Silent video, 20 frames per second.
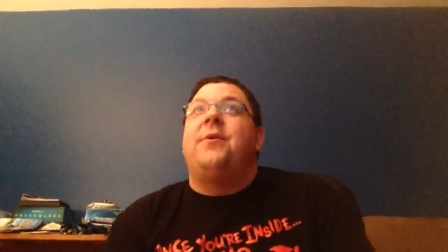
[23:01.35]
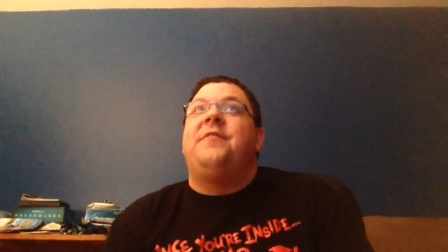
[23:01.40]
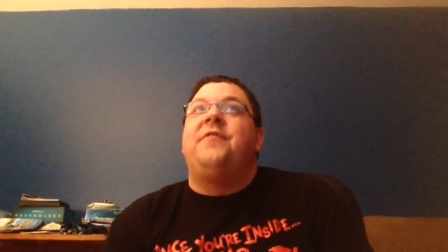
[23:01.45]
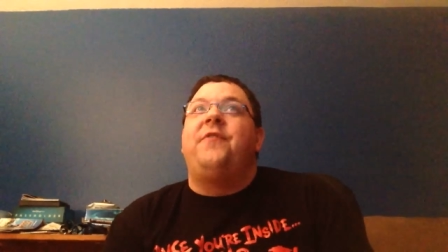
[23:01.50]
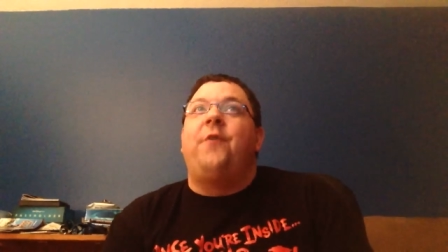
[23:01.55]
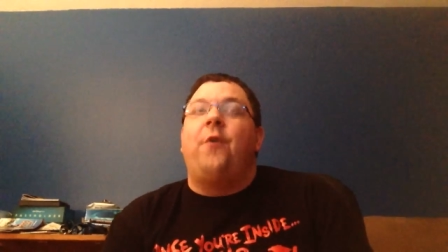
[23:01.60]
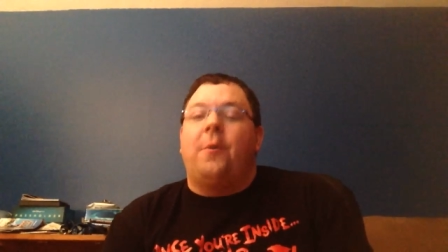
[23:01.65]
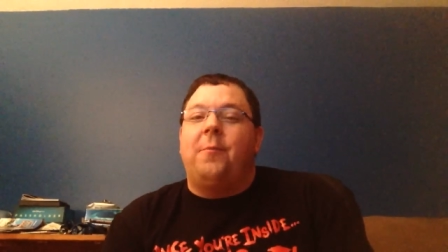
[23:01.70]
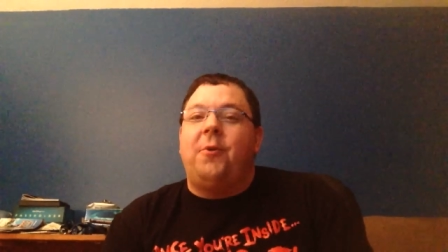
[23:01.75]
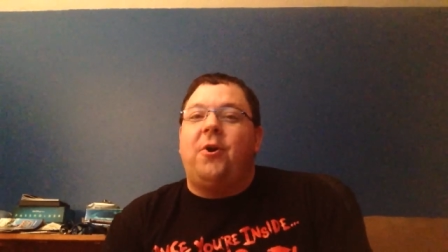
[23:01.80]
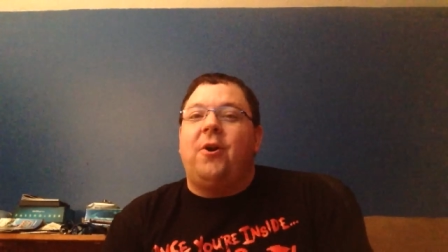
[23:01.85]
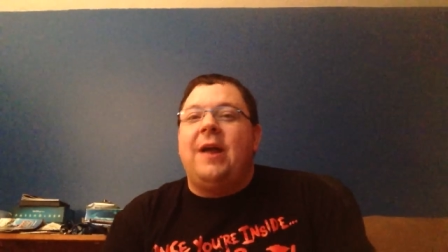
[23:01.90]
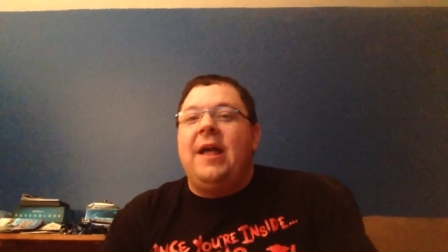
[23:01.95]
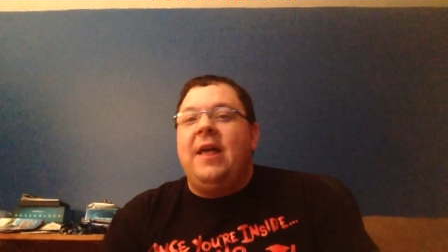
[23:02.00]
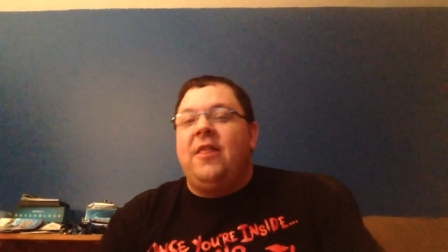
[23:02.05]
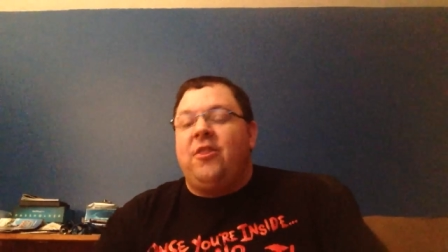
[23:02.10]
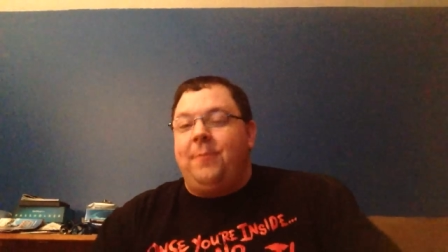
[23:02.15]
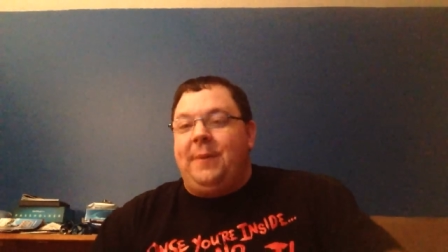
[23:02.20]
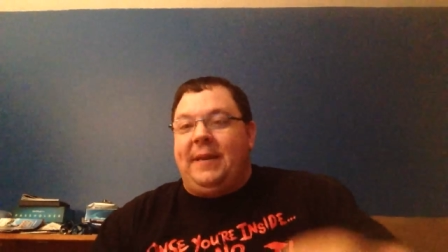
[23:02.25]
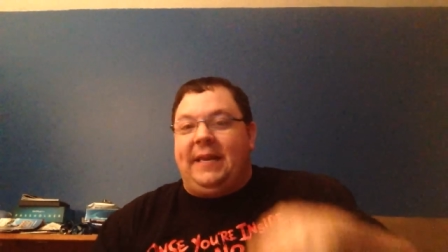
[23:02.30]
Informer.
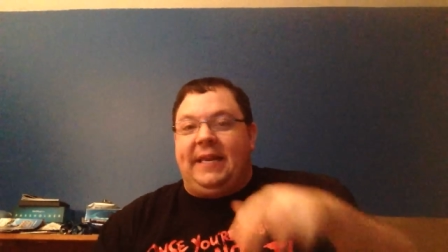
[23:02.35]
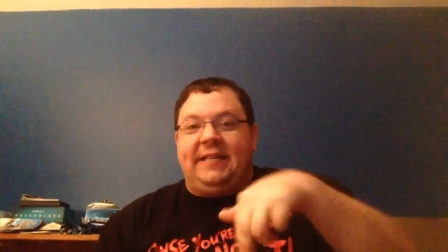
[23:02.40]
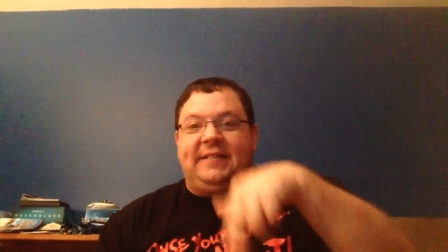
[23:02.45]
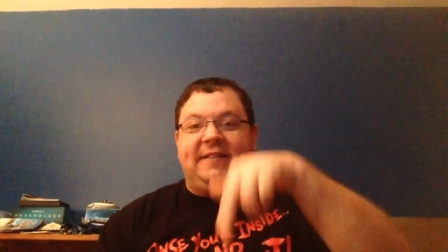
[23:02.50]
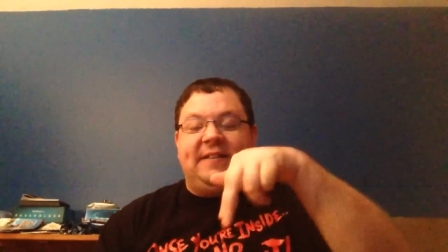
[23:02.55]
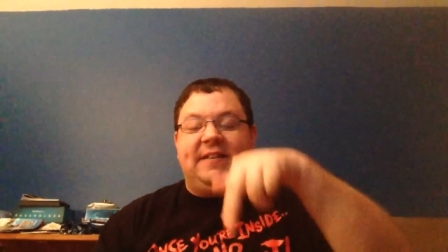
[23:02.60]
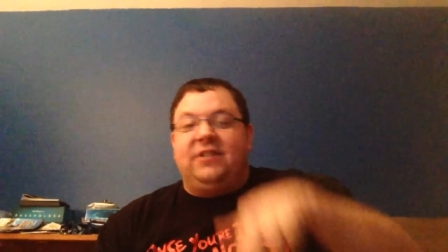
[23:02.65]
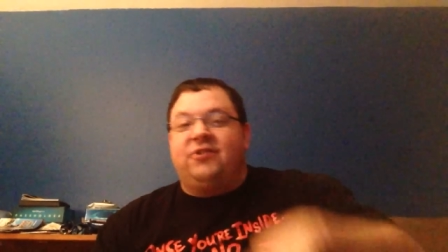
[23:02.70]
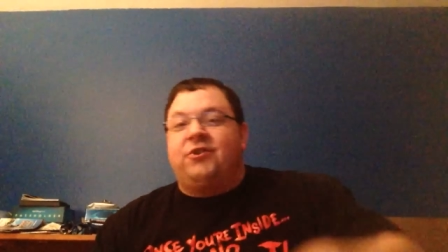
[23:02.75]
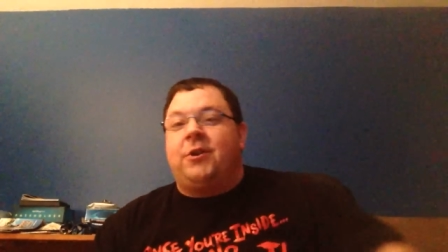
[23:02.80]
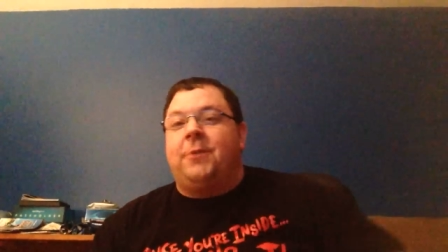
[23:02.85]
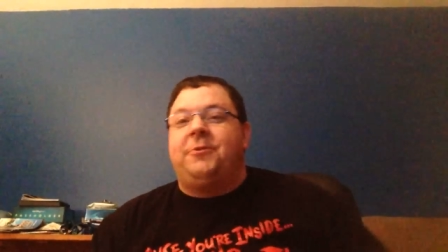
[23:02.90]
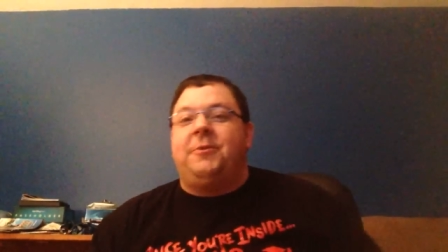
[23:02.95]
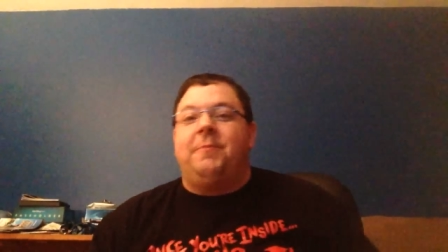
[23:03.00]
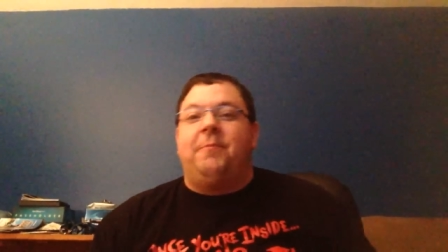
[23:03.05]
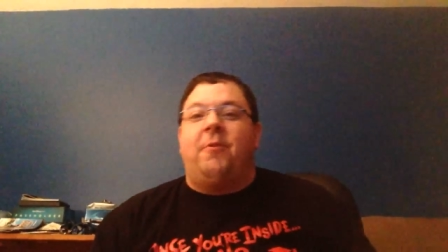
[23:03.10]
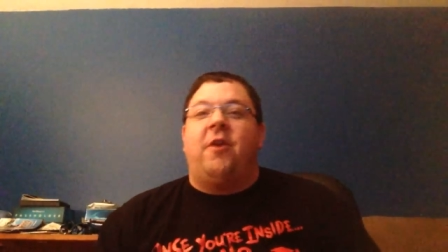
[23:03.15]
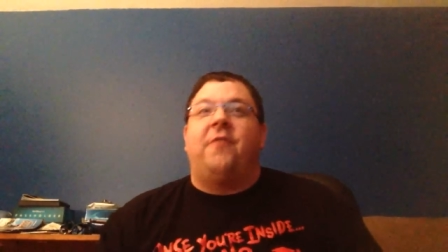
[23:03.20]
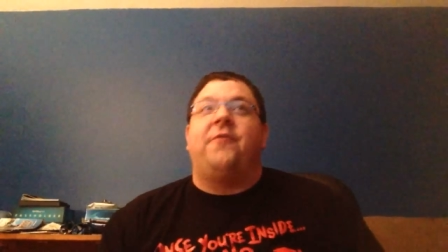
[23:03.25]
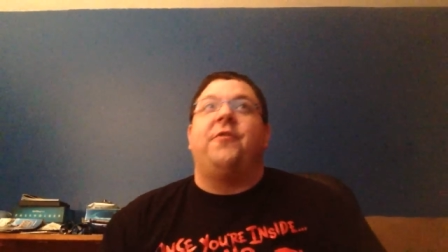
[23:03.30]
There'll be links in the
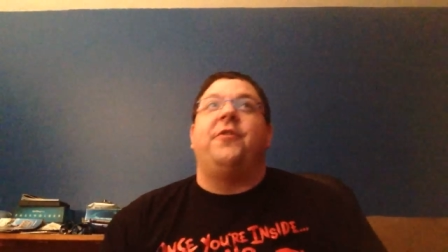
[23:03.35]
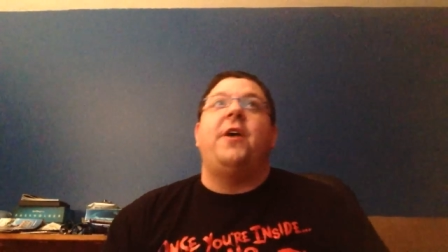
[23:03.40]
description bar for